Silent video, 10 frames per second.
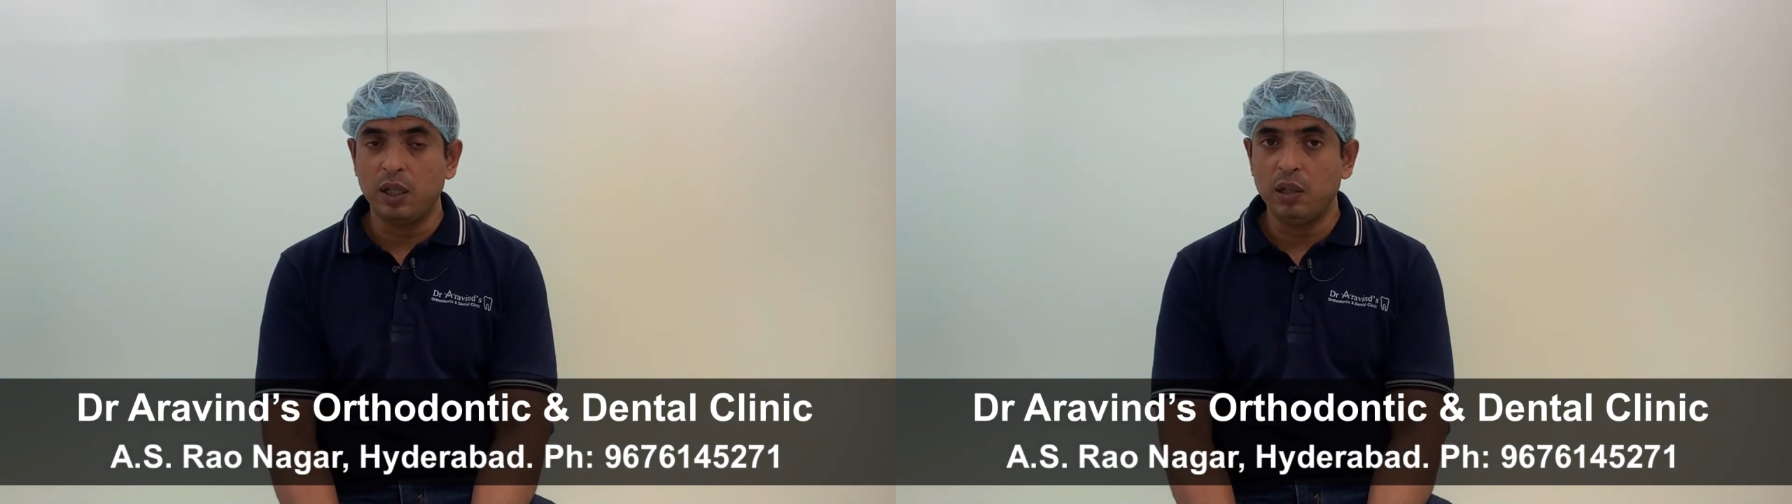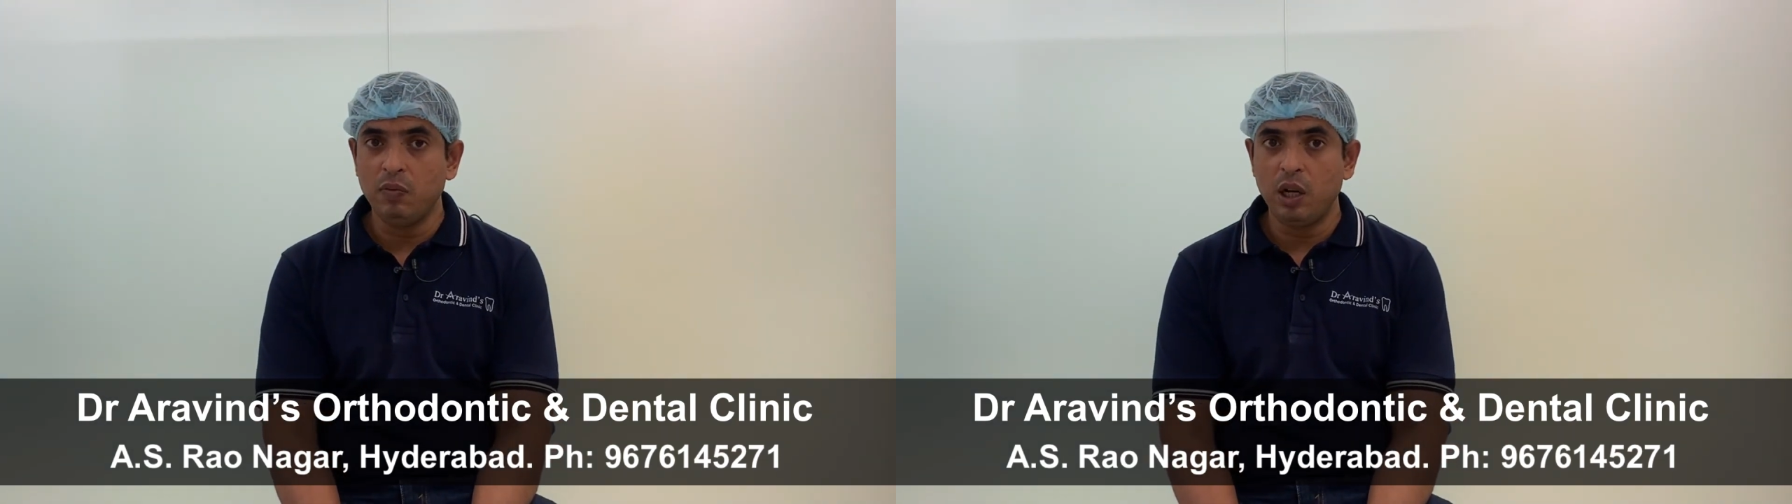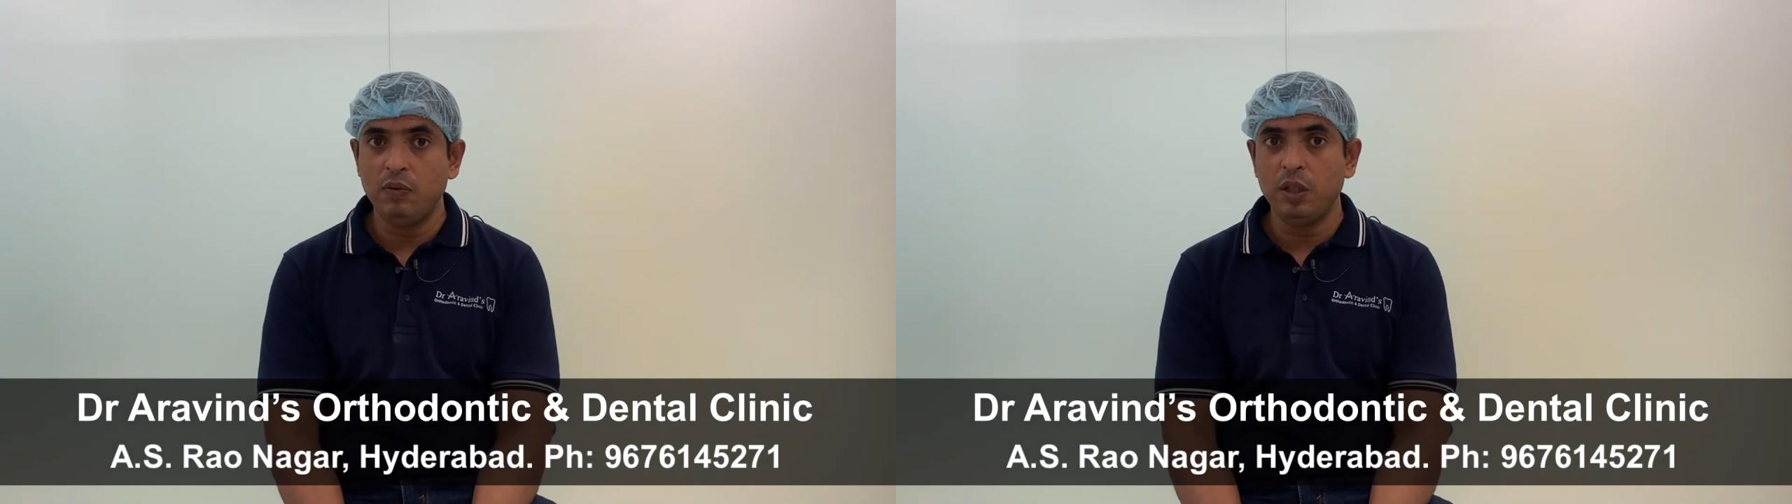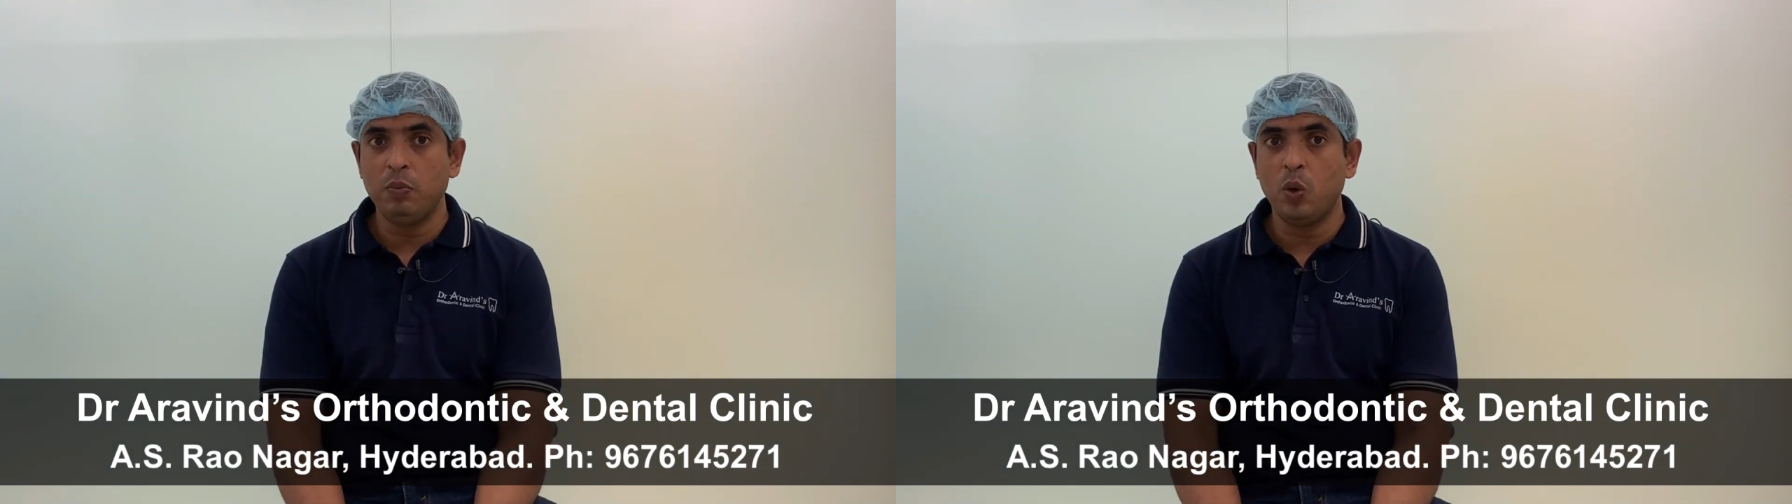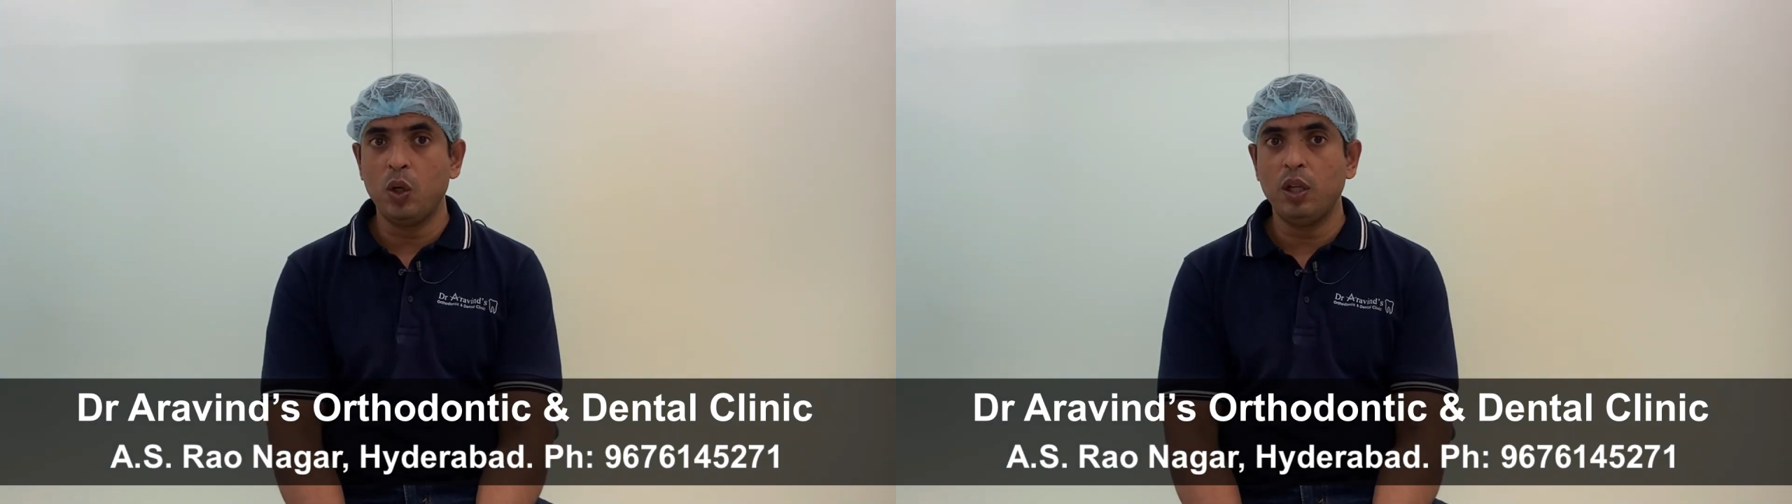involving
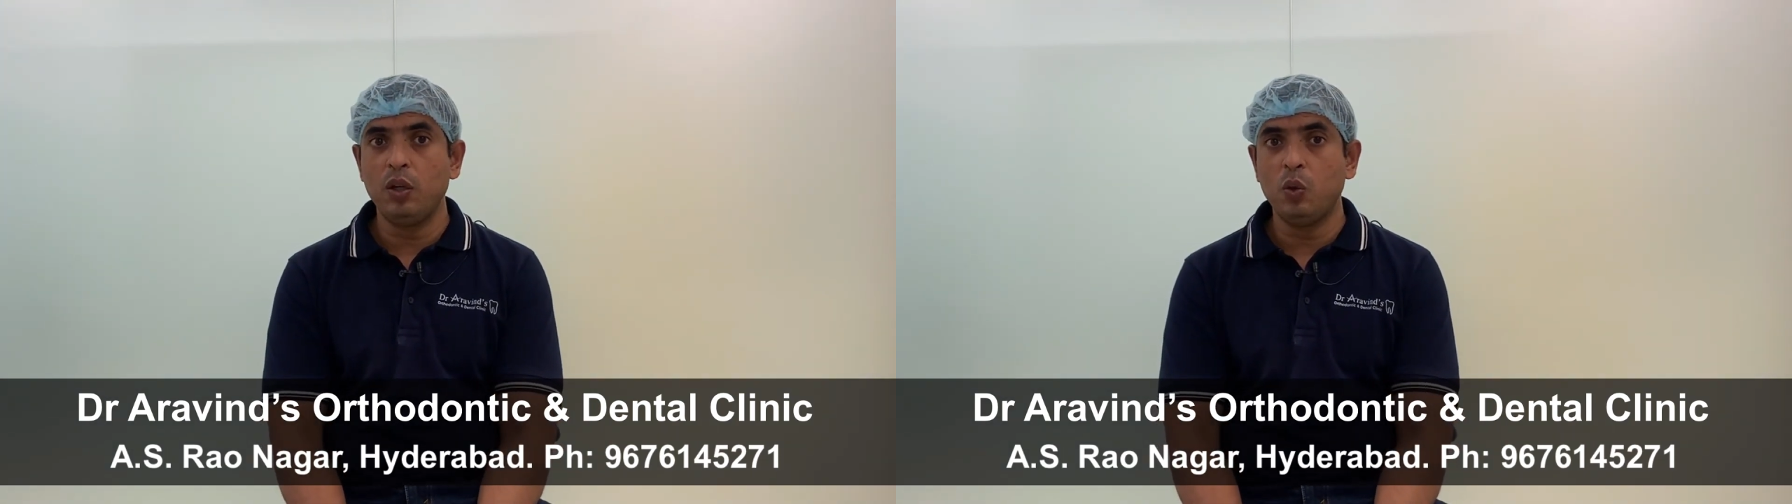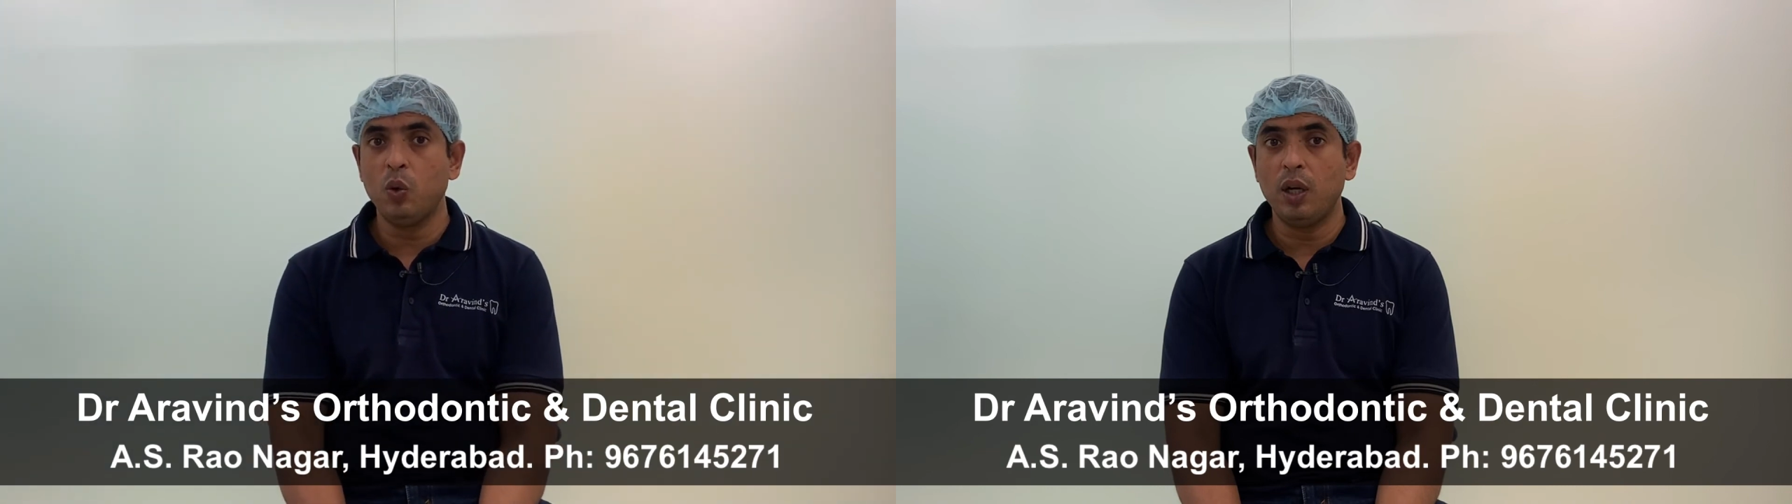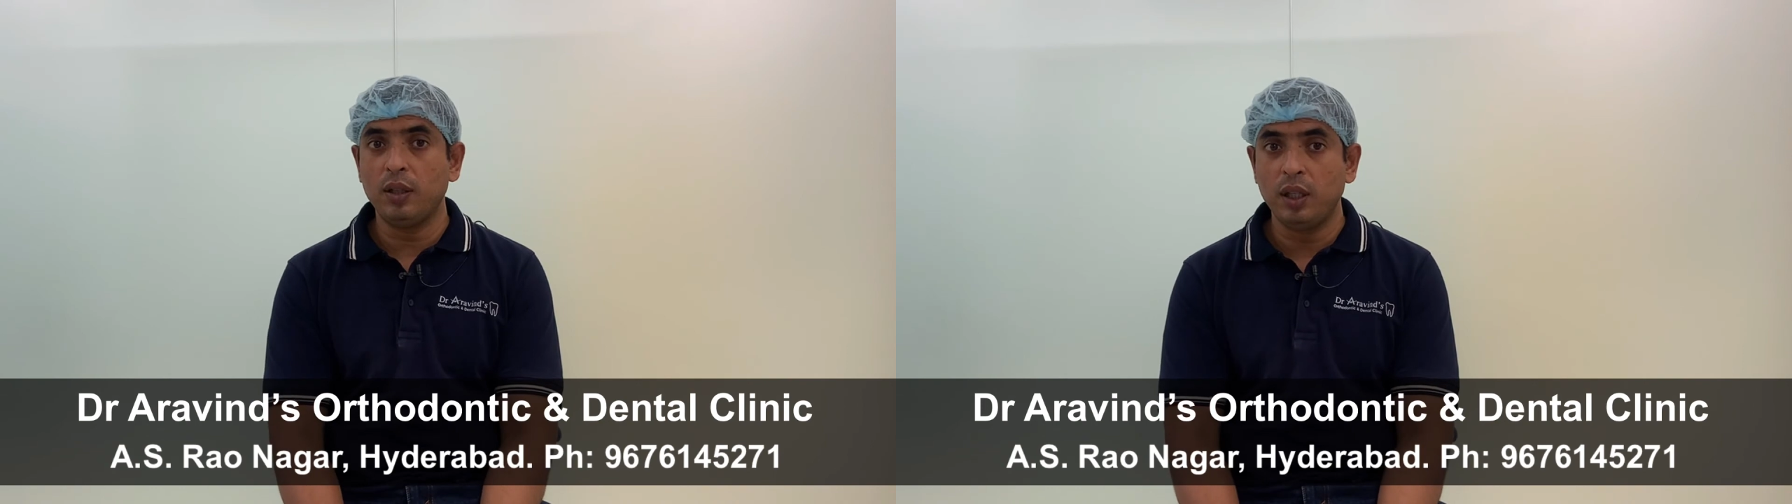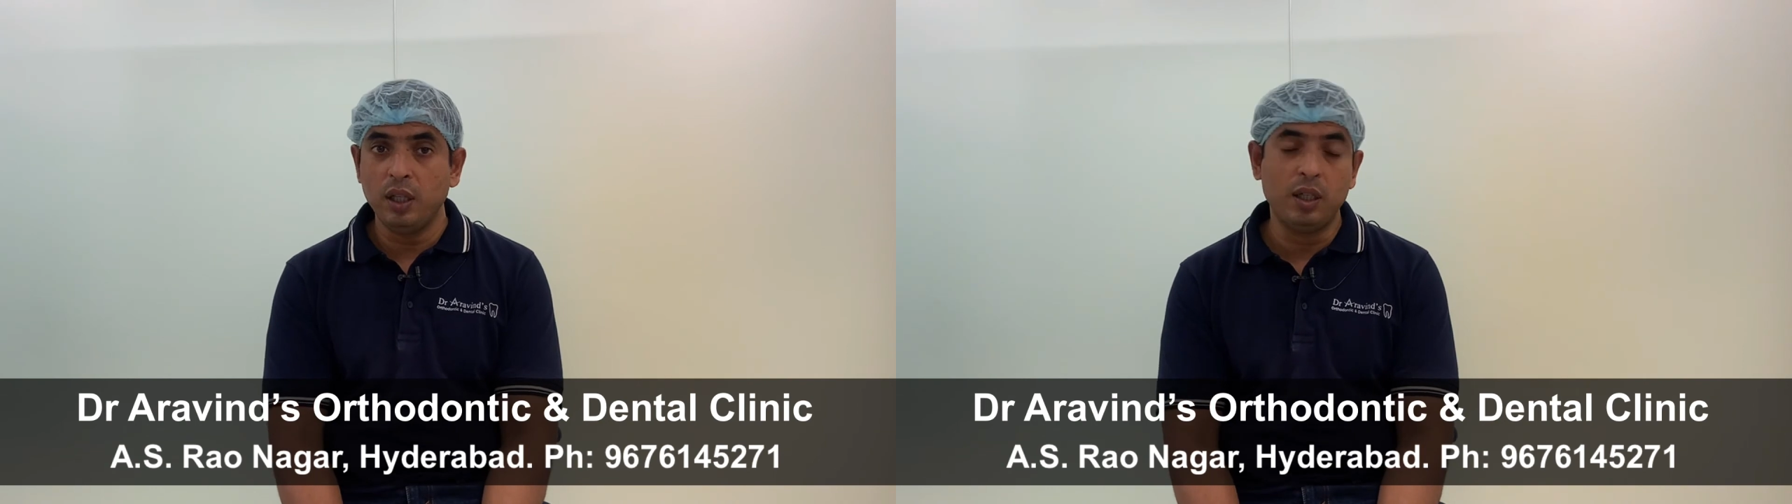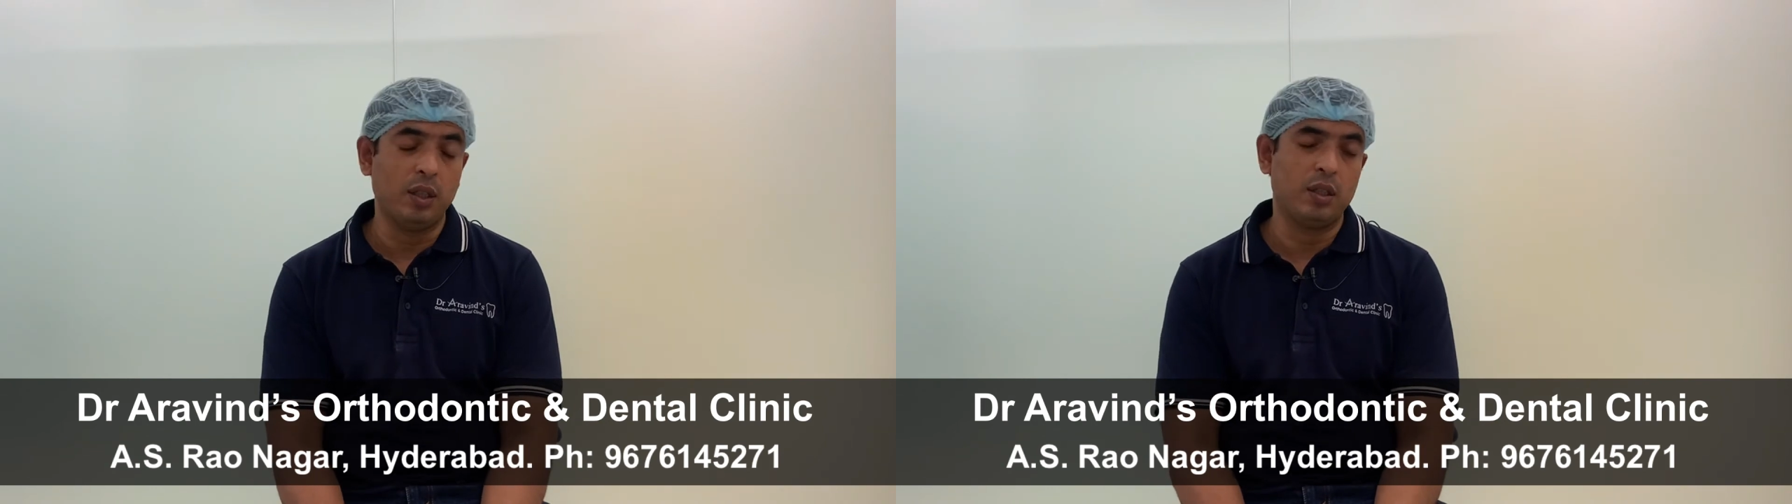more than 2 or 3
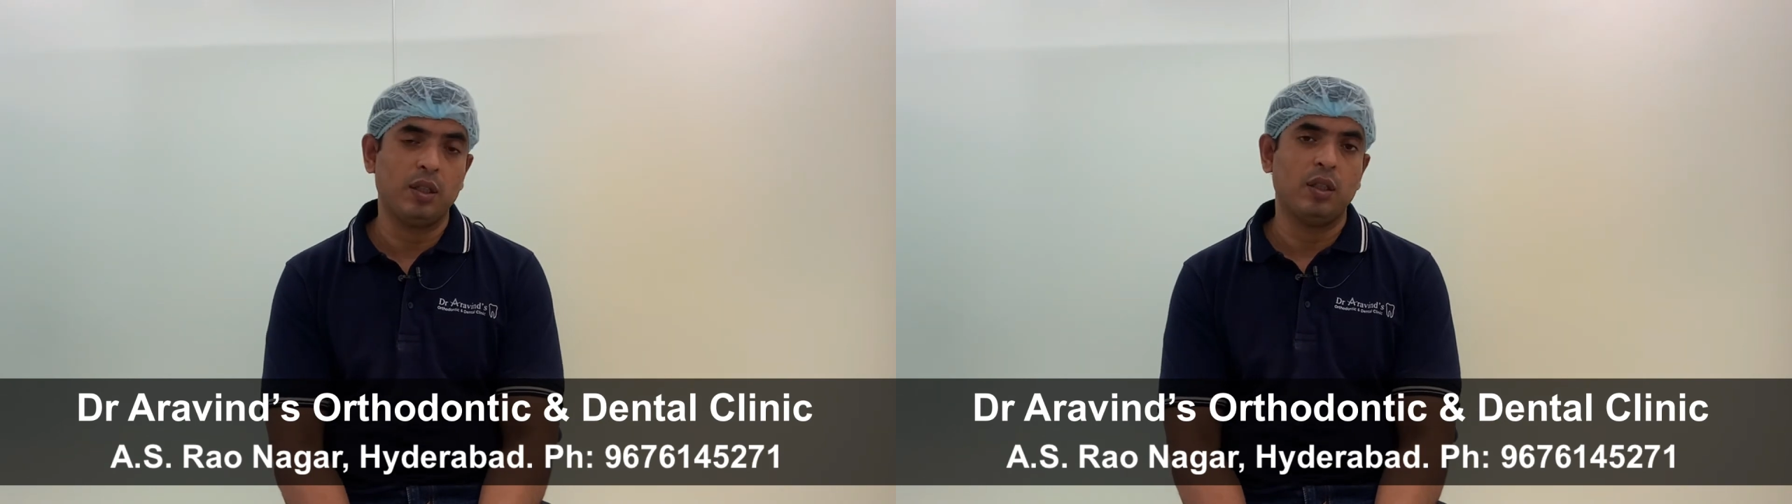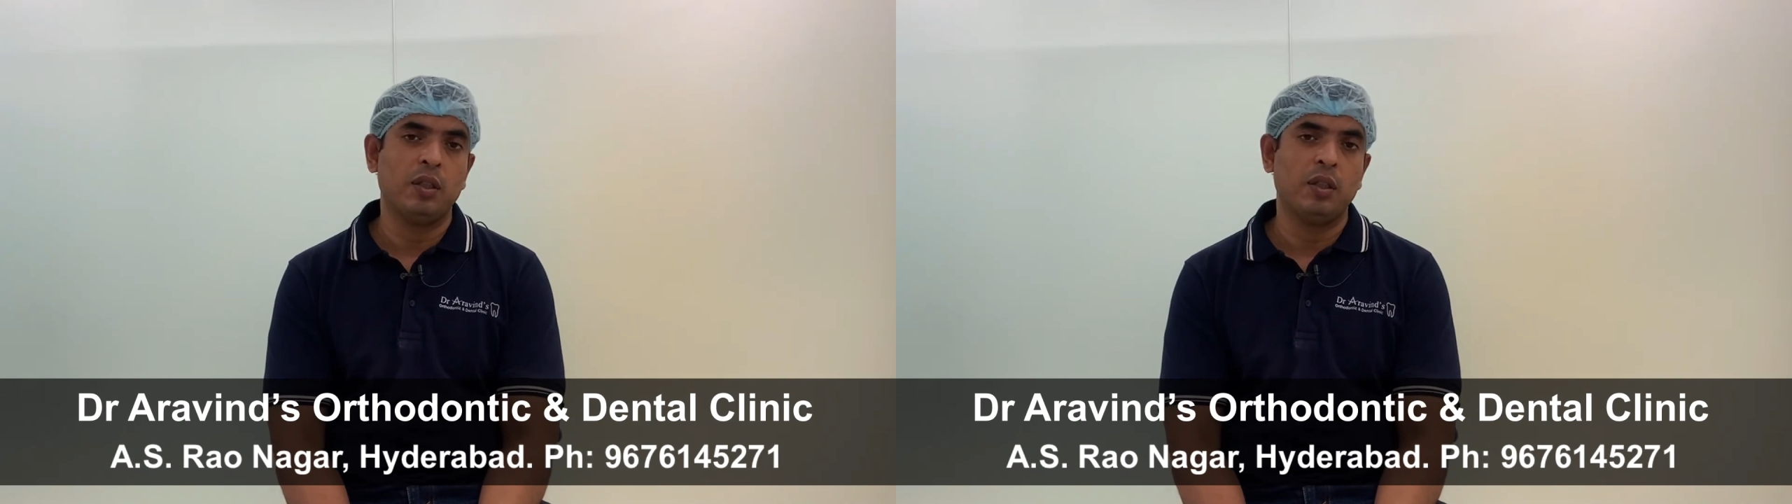teeth,